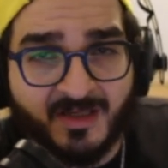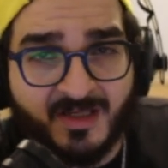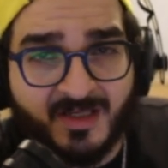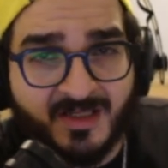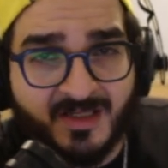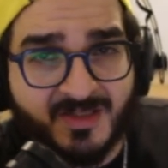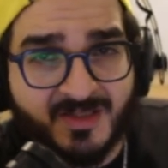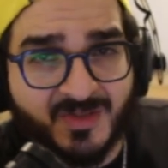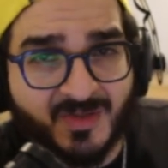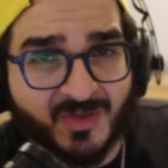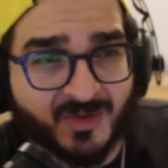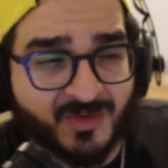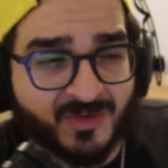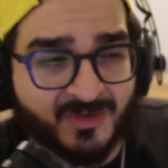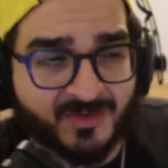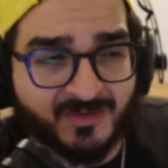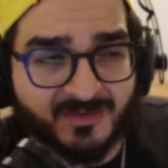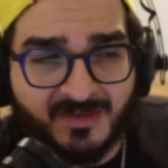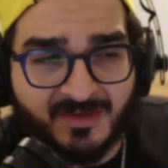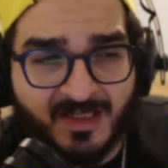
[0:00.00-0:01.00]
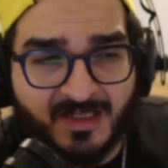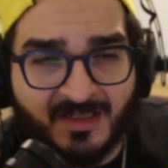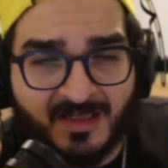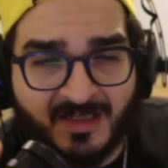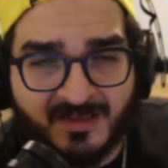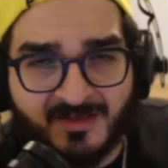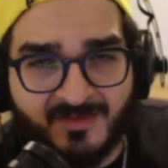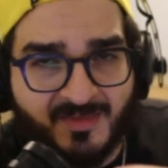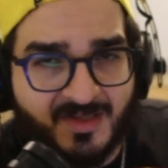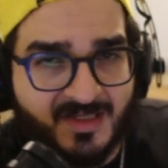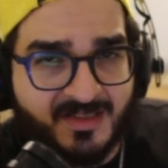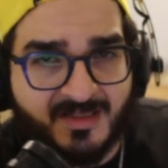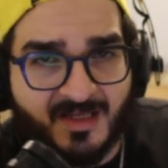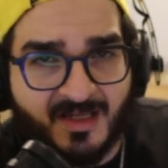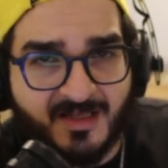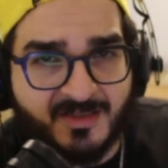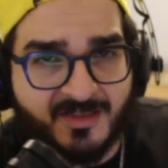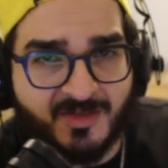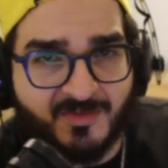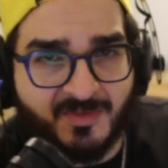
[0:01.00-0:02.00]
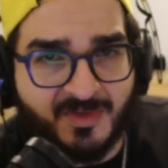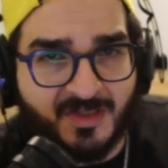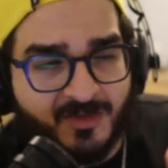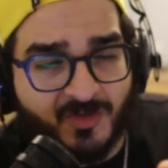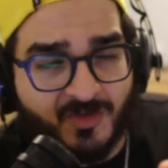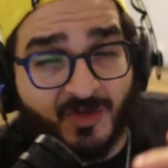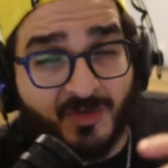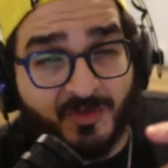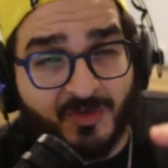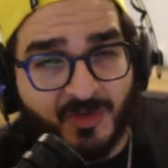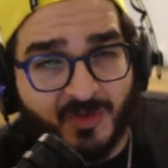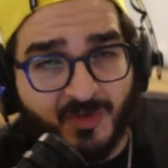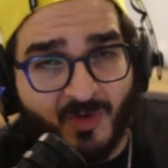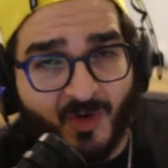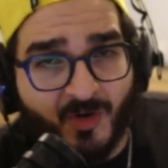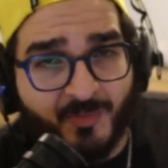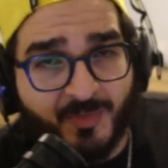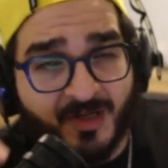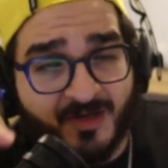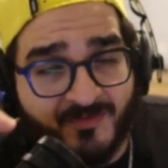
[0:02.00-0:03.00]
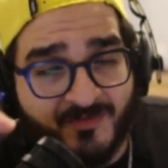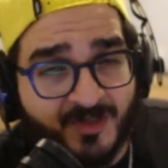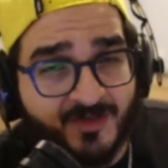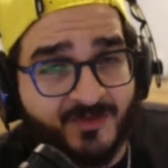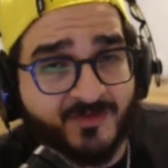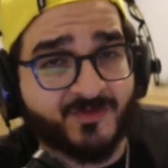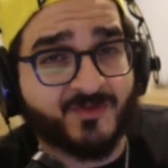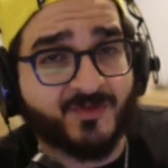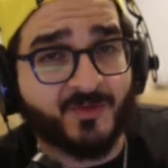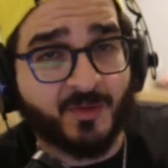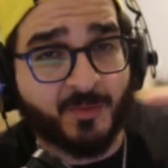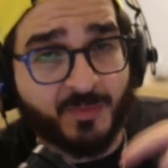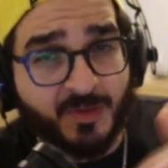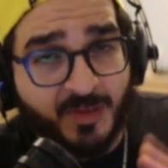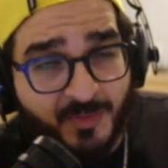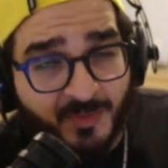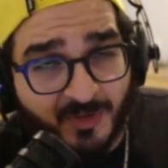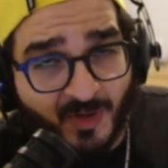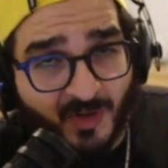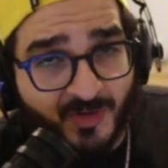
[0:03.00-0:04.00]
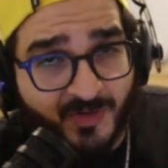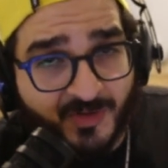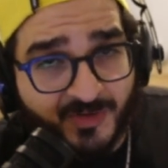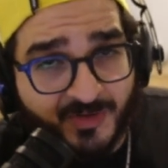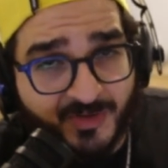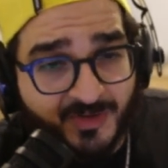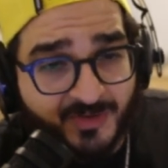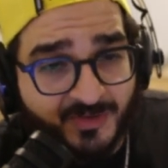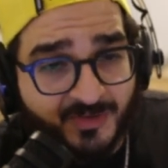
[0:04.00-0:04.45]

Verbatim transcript: So it doesn't make sense to me that you are benefiting from the people under you.